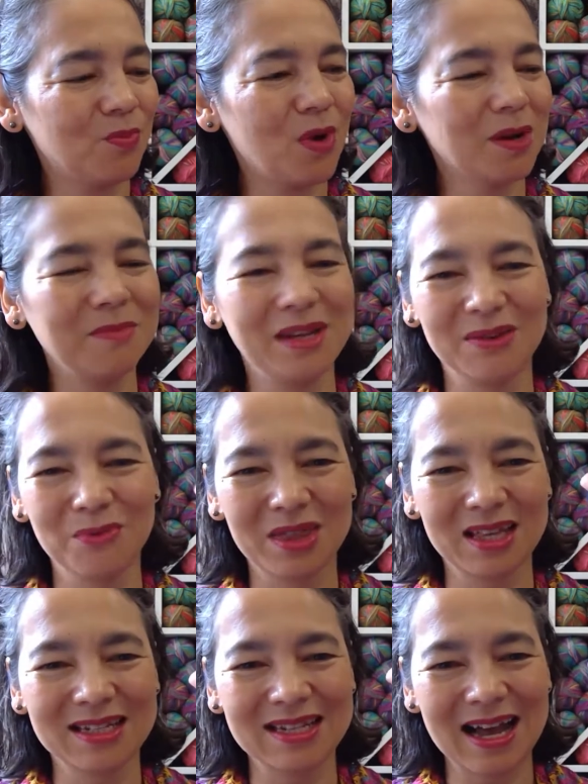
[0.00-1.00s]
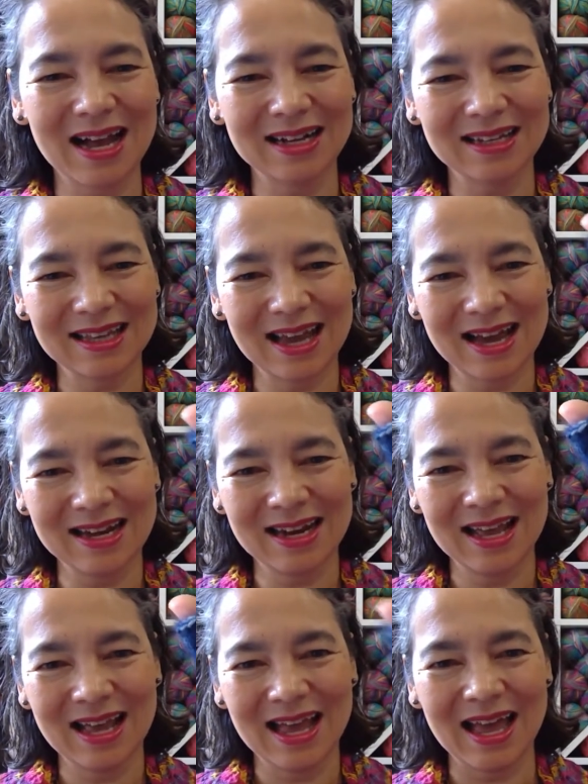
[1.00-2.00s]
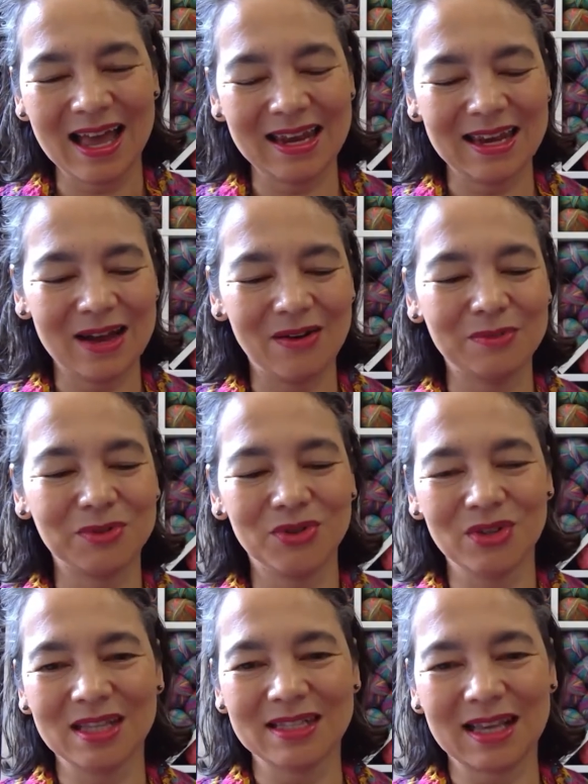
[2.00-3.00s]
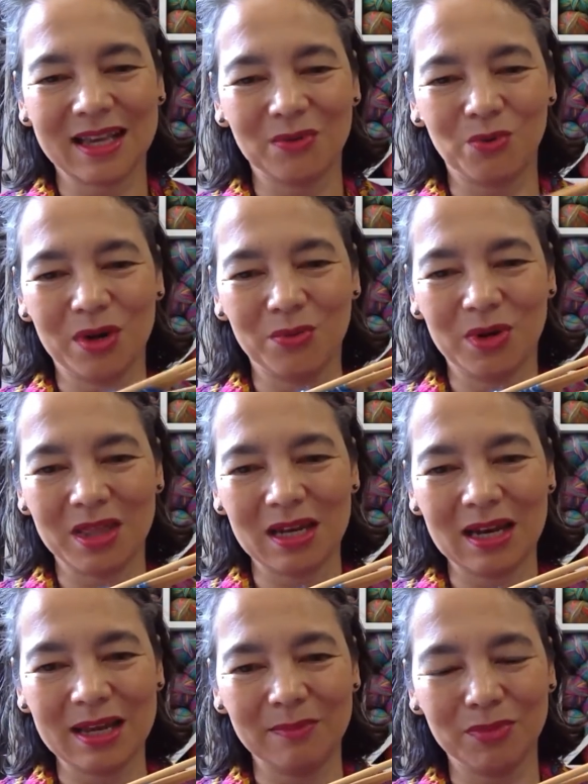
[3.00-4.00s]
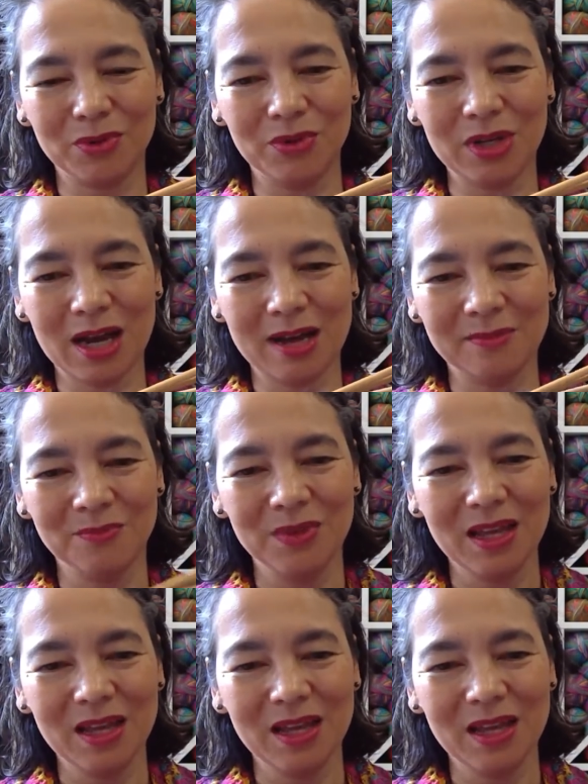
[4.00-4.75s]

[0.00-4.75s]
one mitten with the dark yarn, and now I'm doing the second one with the light blue yarn.